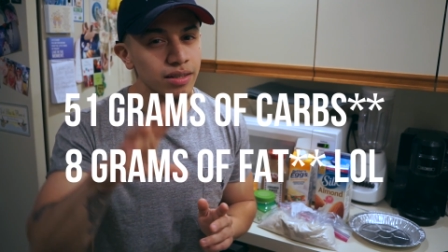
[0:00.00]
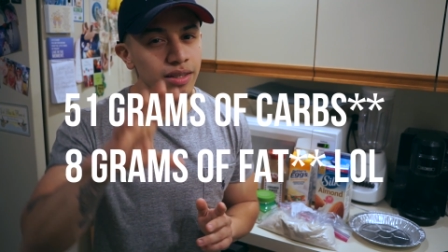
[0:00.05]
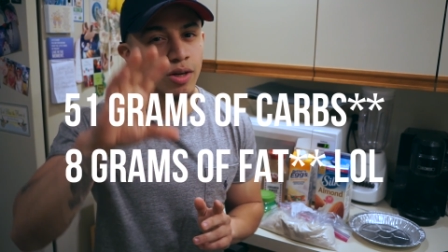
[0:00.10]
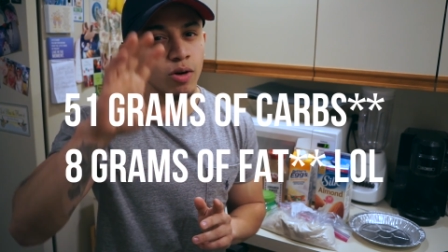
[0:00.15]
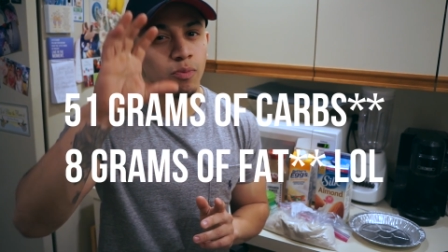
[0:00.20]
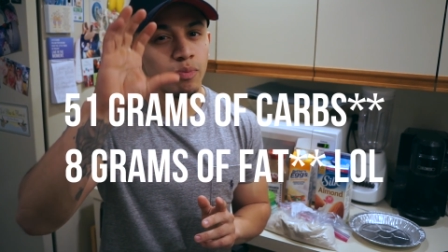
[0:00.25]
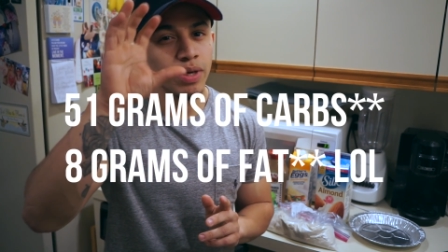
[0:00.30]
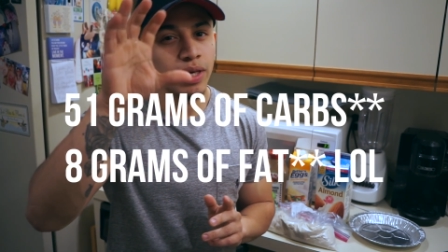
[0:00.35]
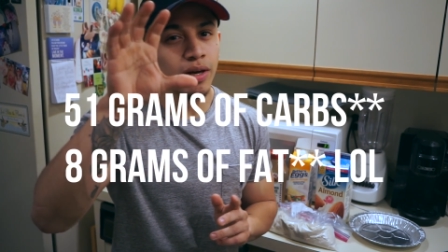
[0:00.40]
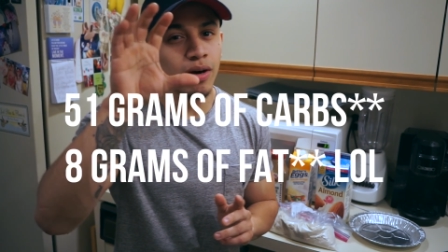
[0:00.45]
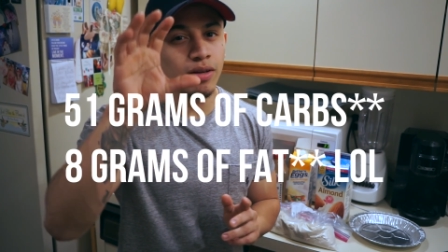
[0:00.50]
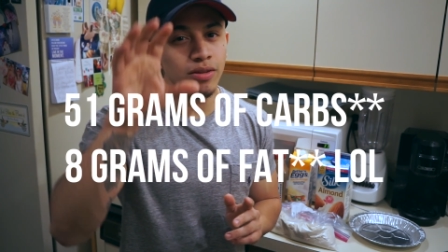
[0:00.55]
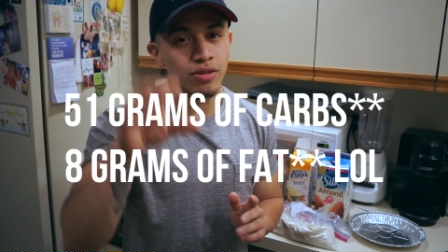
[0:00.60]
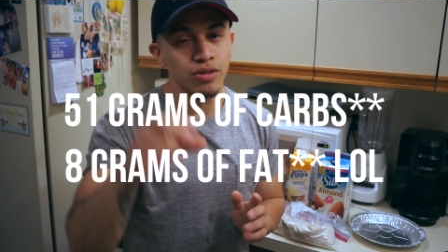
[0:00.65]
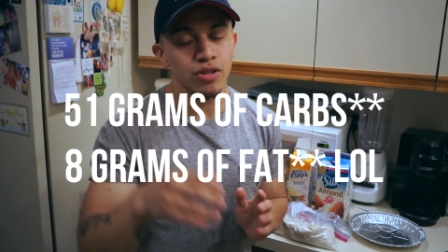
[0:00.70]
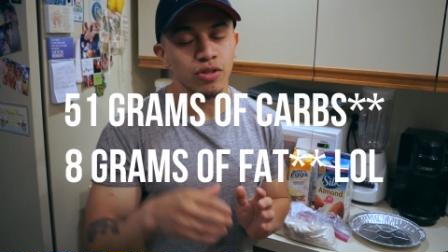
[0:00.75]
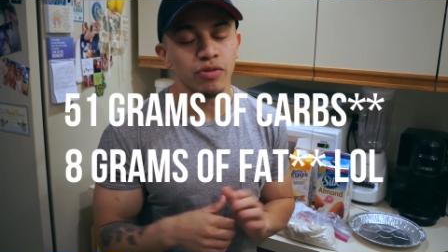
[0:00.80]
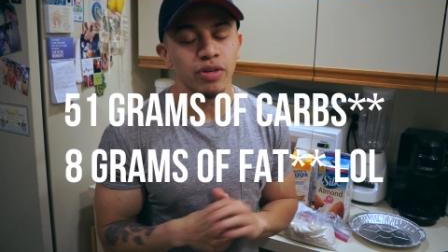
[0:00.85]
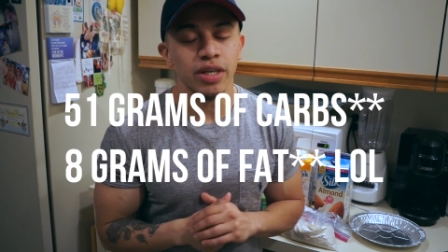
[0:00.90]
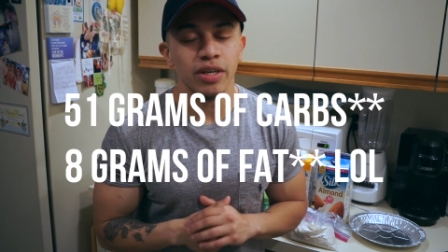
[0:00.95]
They'll be on the
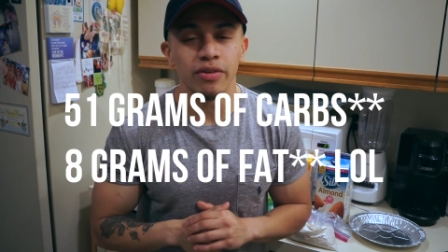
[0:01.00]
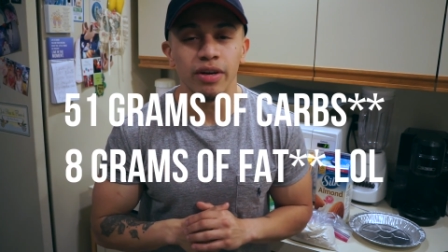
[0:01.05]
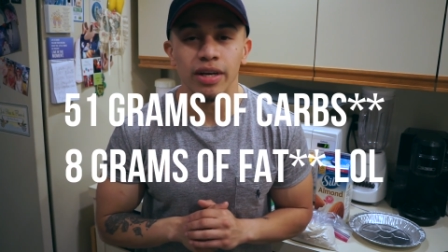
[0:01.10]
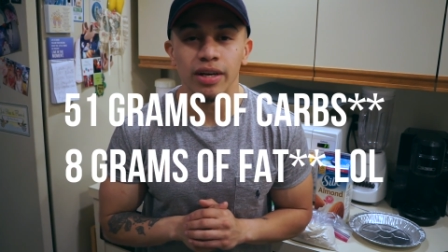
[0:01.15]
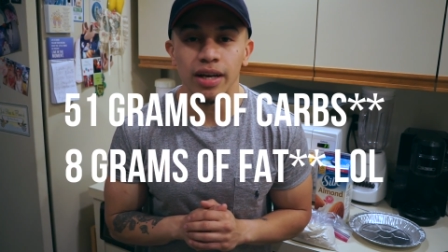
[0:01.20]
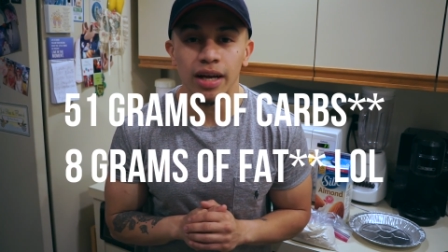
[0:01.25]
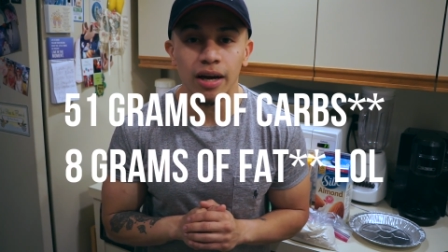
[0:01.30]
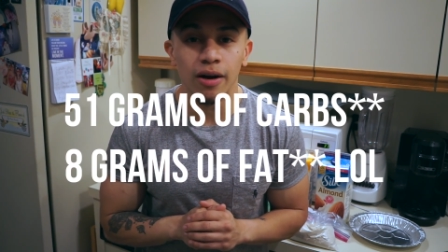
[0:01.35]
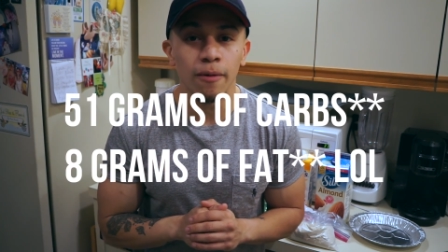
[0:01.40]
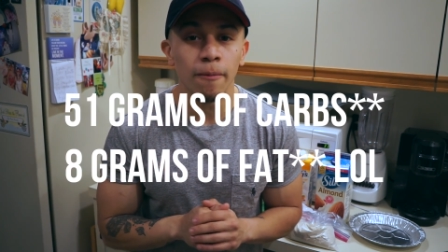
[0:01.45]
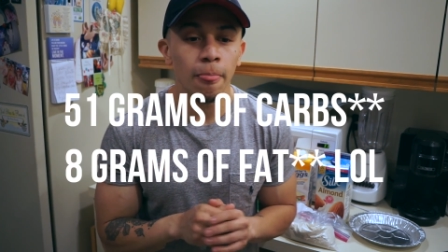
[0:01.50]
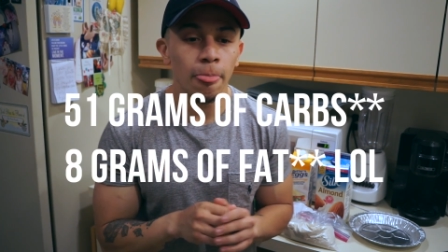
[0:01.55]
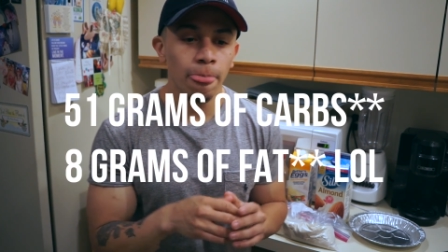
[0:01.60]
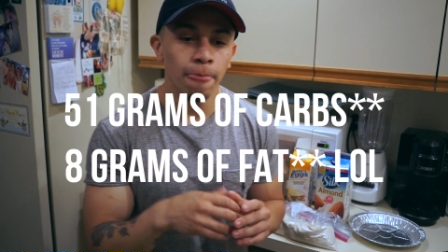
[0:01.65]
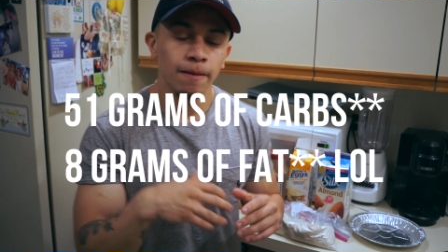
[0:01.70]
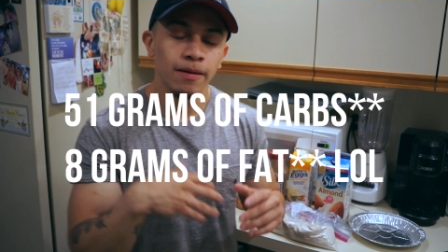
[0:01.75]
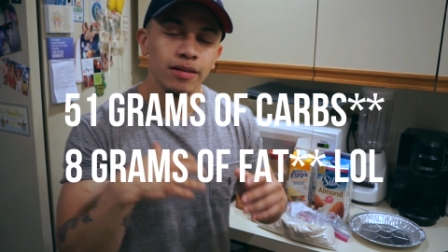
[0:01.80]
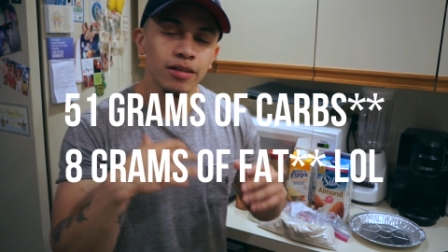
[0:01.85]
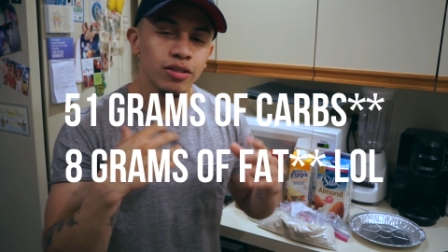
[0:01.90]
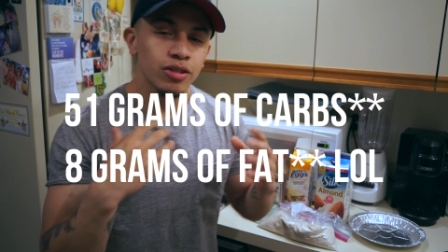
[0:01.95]
screen right now
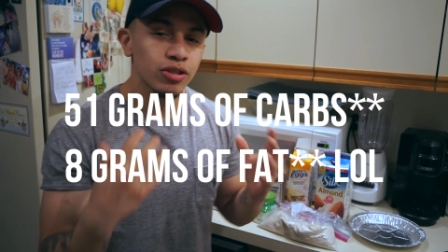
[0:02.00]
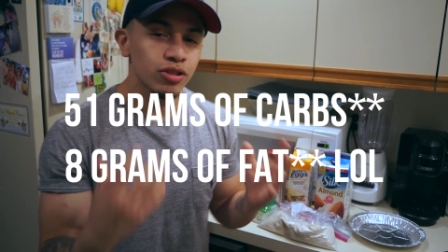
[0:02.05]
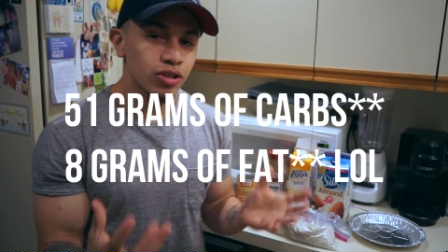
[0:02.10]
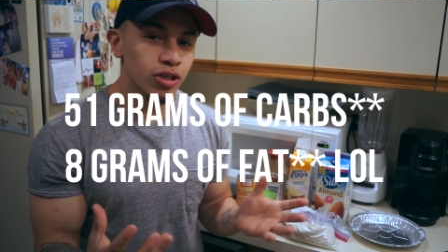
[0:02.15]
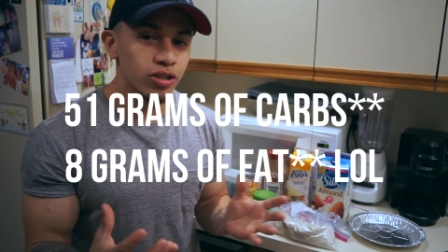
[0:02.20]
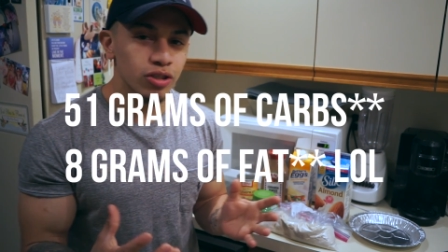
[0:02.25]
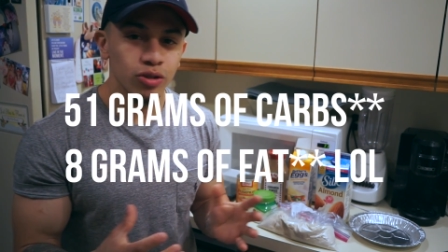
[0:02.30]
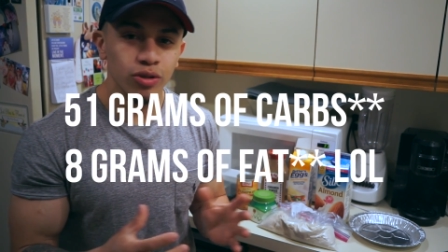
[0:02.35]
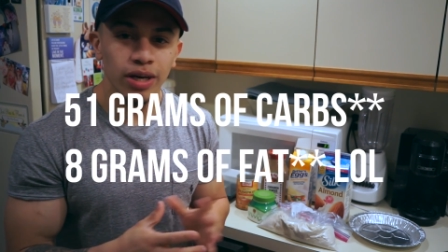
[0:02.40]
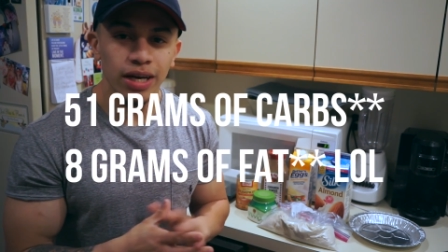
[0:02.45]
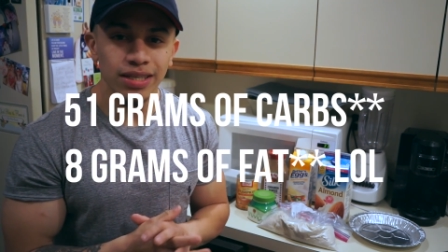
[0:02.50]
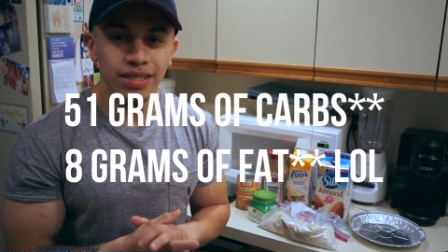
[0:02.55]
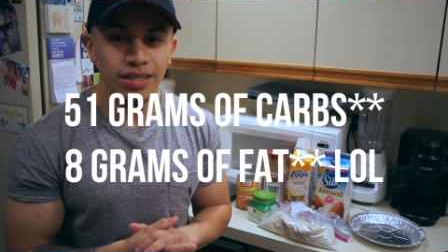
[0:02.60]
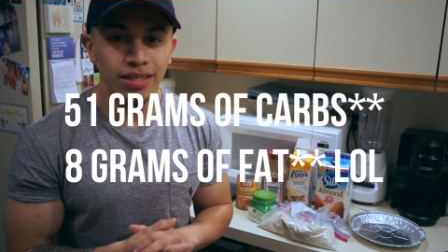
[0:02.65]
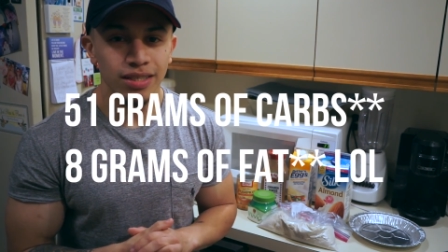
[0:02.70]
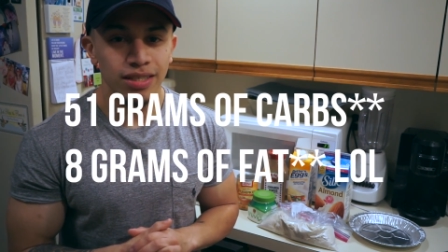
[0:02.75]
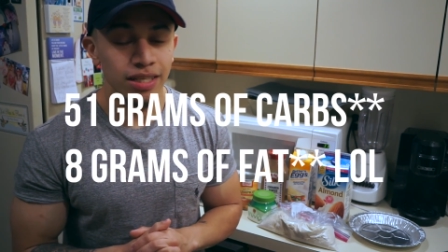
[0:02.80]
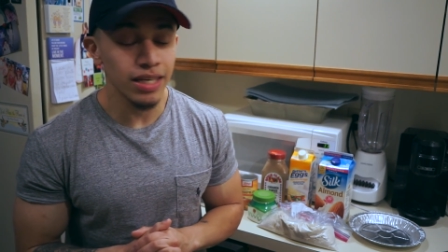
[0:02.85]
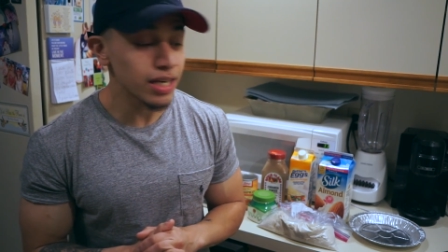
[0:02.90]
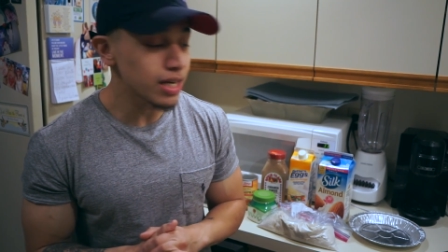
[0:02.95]
just so you guys can
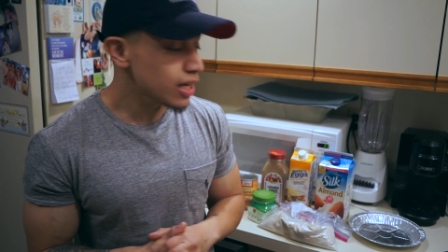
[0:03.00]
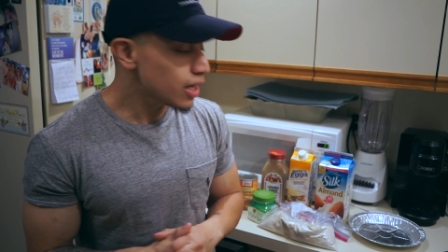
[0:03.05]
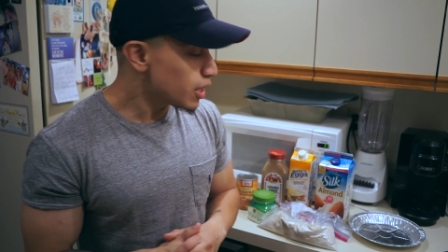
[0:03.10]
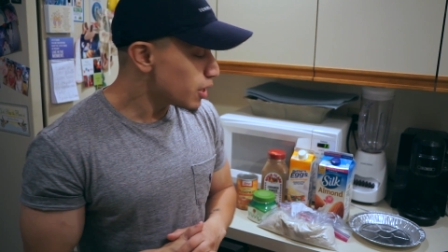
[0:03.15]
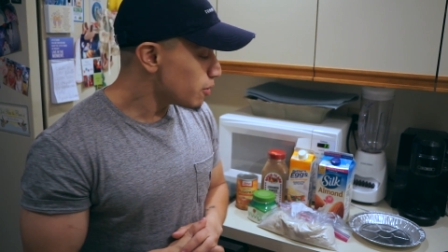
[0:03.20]
see.